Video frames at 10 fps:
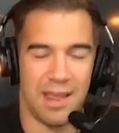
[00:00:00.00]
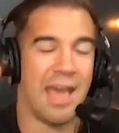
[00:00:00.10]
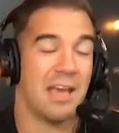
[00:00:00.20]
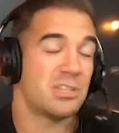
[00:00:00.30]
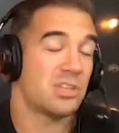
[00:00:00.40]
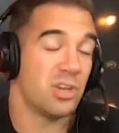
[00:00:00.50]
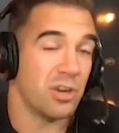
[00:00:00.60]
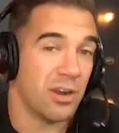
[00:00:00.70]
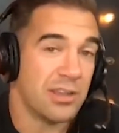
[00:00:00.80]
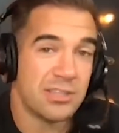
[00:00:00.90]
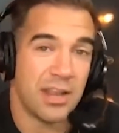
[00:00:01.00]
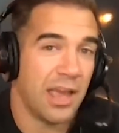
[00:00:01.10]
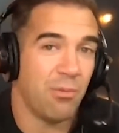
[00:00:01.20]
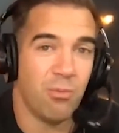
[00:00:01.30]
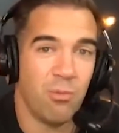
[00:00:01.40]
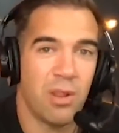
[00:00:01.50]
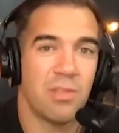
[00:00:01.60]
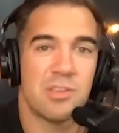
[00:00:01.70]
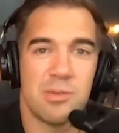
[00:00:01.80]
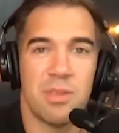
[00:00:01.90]
and I asked her, I said, hey, what
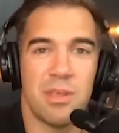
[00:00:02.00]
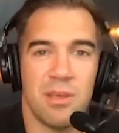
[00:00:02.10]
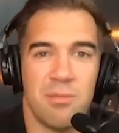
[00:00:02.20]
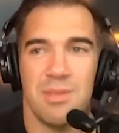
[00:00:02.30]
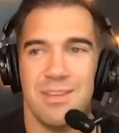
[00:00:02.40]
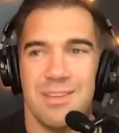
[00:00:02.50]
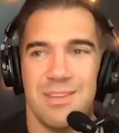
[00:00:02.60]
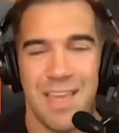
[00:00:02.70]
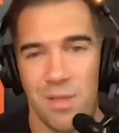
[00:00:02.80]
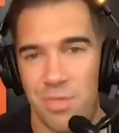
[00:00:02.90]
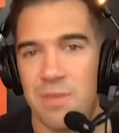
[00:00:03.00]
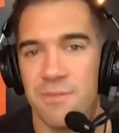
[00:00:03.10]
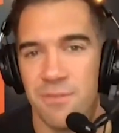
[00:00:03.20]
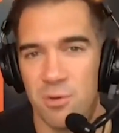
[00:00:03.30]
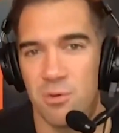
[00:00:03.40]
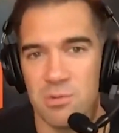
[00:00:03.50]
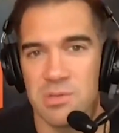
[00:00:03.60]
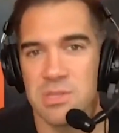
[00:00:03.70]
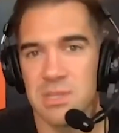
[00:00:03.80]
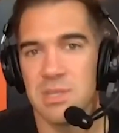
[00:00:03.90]
are some of the, the healthy
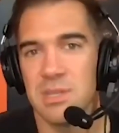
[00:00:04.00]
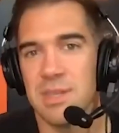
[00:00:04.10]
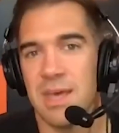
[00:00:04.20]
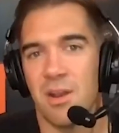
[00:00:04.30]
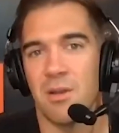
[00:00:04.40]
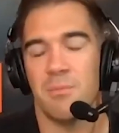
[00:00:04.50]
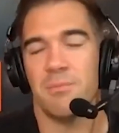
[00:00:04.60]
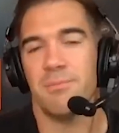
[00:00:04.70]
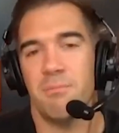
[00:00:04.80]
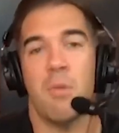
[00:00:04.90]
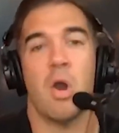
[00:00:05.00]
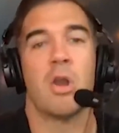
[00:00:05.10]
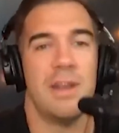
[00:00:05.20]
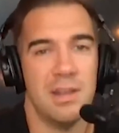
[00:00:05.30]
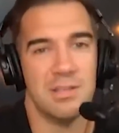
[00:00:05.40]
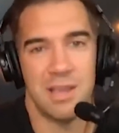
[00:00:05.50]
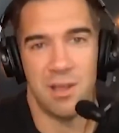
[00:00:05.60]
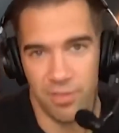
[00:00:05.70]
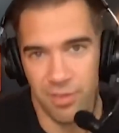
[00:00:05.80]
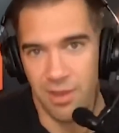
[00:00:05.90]
foods that are marketed as
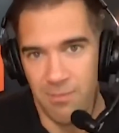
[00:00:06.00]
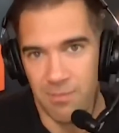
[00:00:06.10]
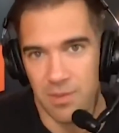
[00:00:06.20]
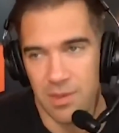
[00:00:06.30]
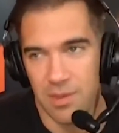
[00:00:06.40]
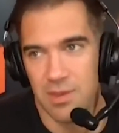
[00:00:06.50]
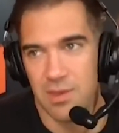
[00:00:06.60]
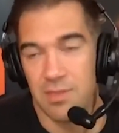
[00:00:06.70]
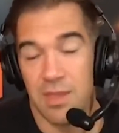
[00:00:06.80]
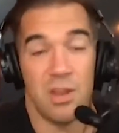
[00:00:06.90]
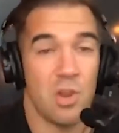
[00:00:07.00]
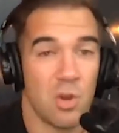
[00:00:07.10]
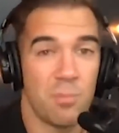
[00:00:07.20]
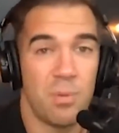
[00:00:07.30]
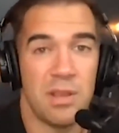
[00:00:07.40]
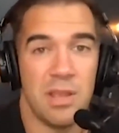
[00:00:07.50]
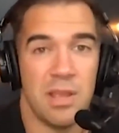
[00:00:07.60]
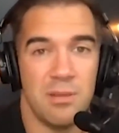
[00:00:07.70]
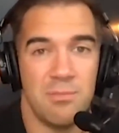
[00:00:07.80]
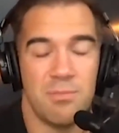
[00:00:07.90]
healthy that, in your
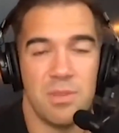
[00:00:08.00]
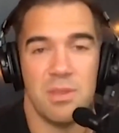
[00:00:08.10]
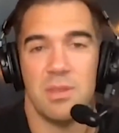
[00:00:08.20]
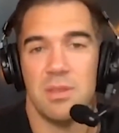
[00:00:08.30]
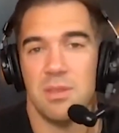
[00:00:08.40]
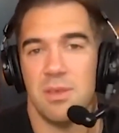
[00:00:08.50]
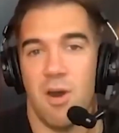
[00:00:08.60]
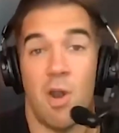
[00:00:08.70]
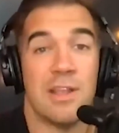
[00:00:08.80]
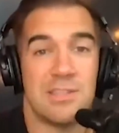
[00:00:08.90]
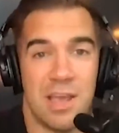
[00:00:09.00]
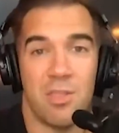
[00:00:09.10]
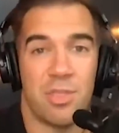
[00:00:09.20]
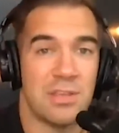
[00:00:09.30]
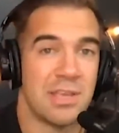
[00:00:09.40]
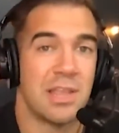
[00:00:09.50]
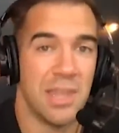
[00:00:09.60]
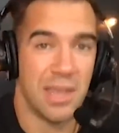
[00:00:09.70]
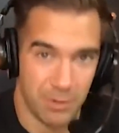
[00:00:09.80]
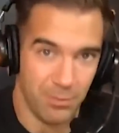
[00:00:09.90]
opinion, aren't as healthy as they
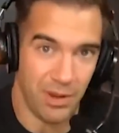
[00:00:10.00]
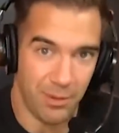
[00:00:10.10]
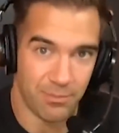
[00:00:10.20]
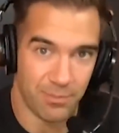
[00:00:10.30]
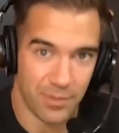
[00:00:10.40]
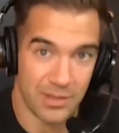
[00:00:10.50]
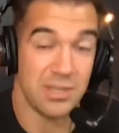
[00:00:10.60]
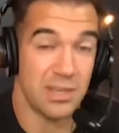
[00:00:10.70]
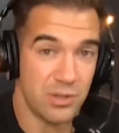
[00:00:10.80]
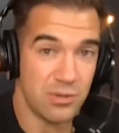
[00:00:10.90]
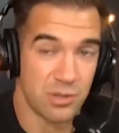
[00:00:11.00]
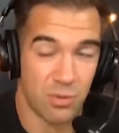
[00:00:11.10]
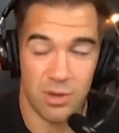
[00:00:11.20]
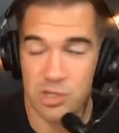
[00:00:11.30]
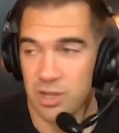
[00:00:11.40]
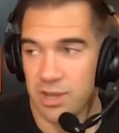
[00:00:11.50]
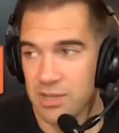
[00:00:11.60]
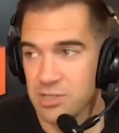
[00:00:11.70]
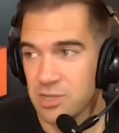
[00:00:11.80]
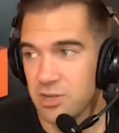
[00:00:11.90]
claim to be? Essentially, was the question I
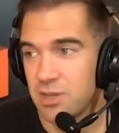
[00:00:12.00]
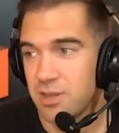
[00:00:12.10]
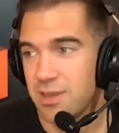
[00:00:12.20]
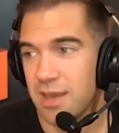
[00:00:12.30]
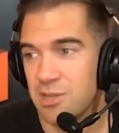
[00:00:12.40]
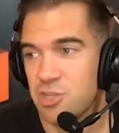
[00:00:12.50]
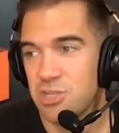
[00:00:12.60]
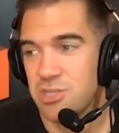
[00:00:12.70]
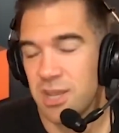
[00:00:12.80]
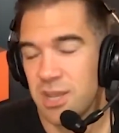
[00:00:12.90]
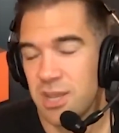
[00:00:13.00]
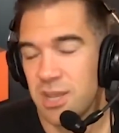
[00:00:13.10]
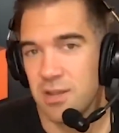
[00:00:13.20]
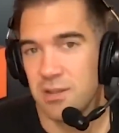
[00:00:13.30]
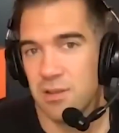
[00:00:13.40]
asked. And she said,